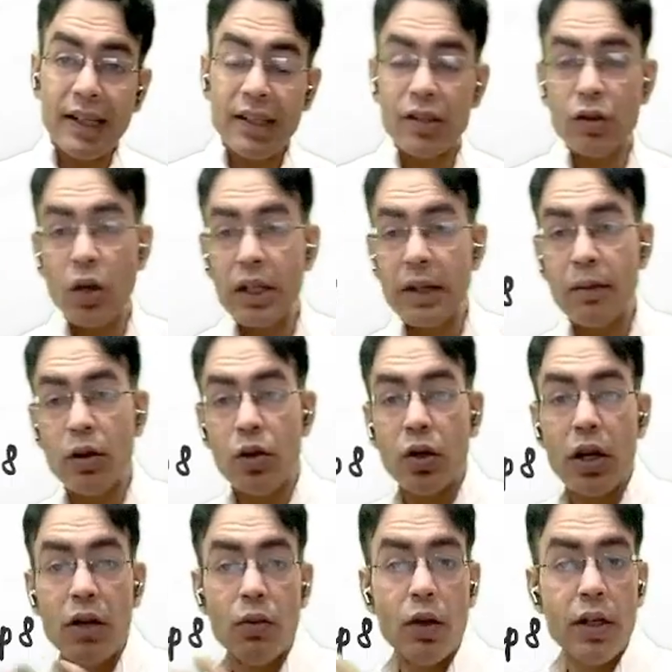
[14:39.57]
8 is not able
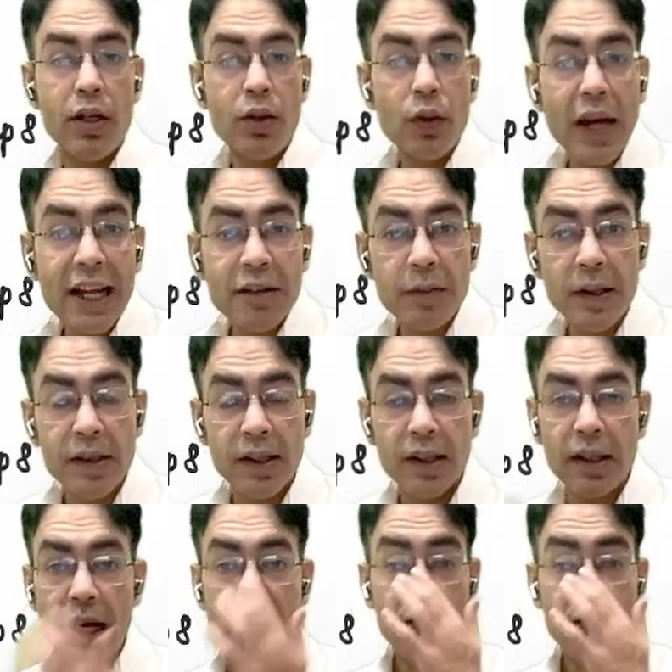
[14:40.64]
to convert into caspase 8.